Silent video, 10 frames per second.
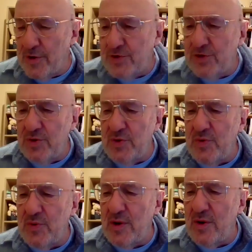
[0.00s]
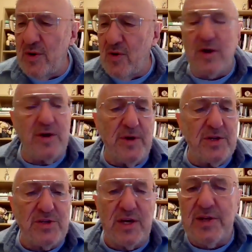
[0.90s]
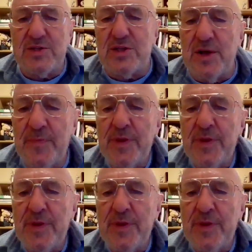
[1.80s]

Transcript: are 2 arguments against it.